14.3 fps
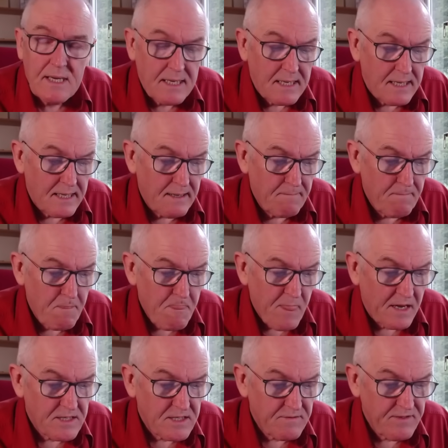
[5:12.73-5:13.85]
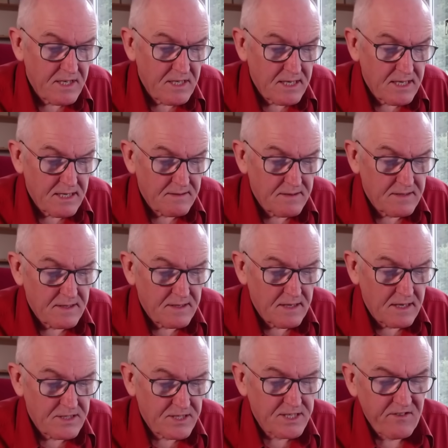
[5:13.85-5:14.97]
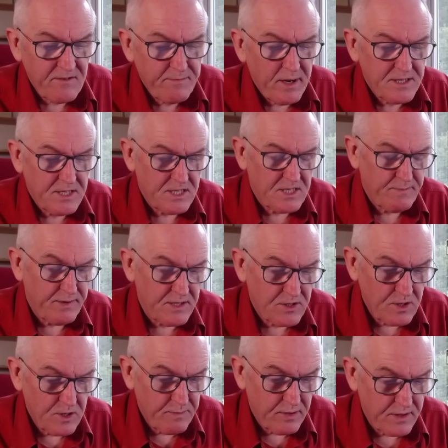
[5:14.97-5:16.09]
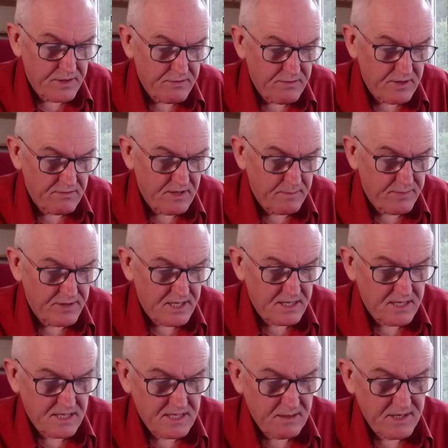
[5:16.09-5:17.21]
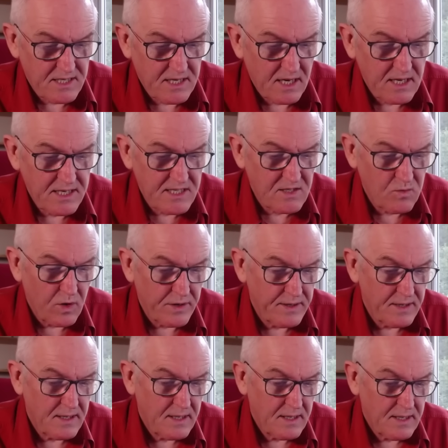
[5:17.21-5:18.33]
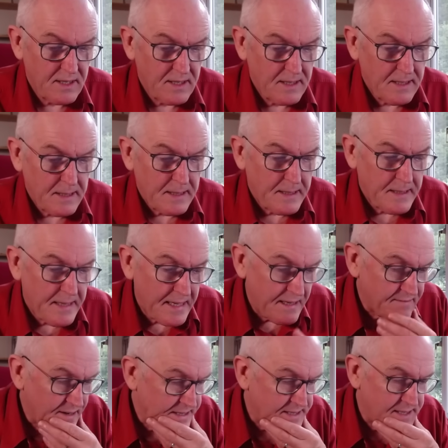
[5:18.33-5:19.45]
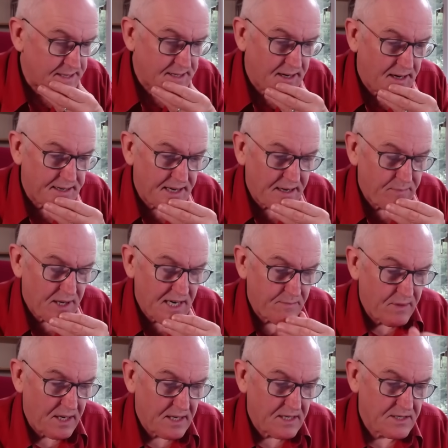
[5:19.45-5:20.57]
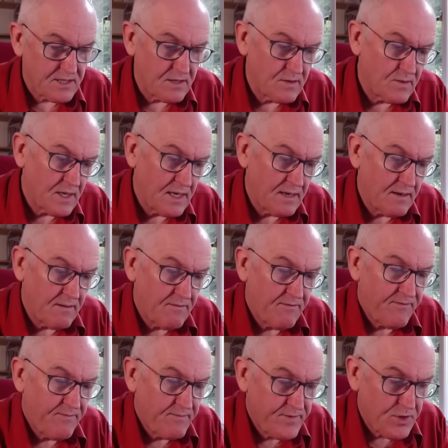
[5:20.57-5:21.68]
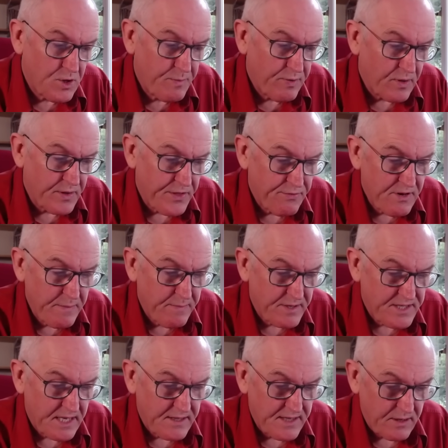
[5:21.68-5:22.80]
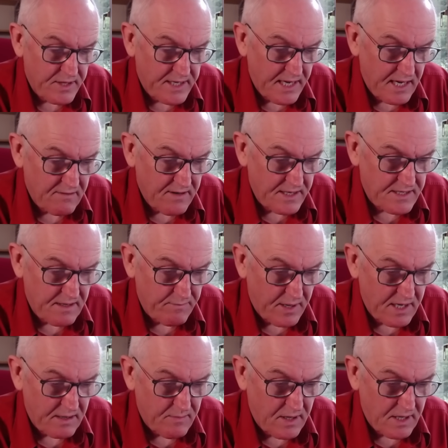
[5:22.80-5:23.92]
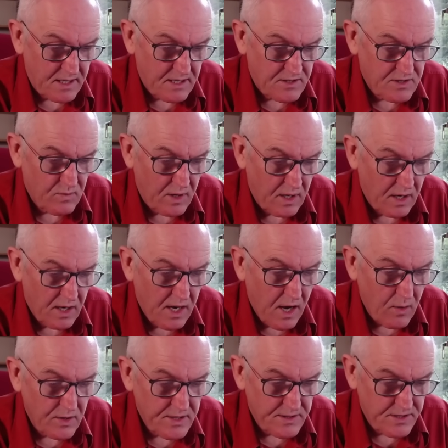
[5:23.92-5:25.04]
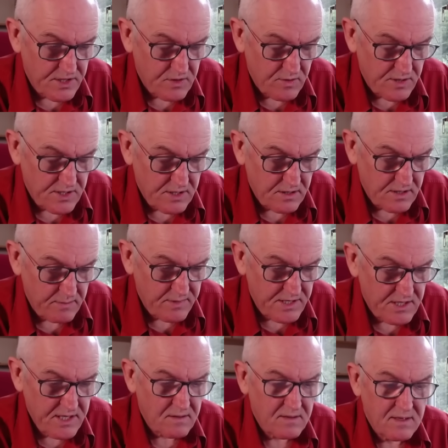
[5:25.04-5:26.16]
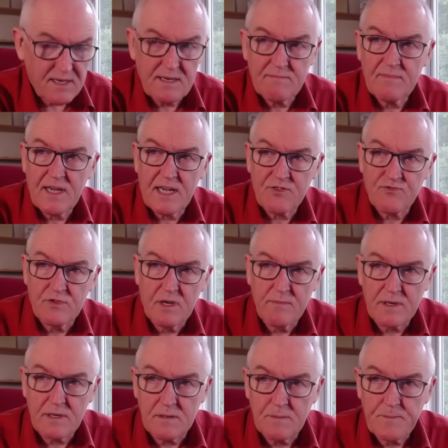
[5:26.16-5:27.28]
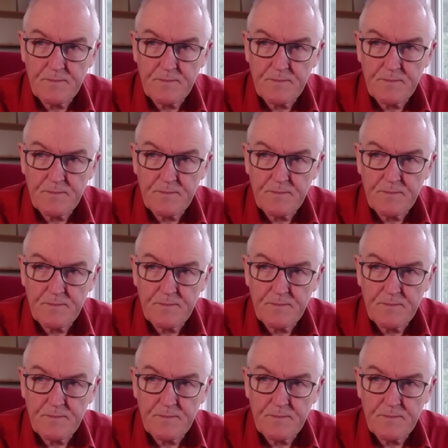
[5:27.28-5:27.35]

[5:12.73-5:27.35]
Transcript: Um, severe uh, seven participants, two point three three percent exhibited at least one elevated cardiac biomarker. So 2.3% uh, there with an elevated biomarker, somewhat lower than the Swiss study, but still astronomical.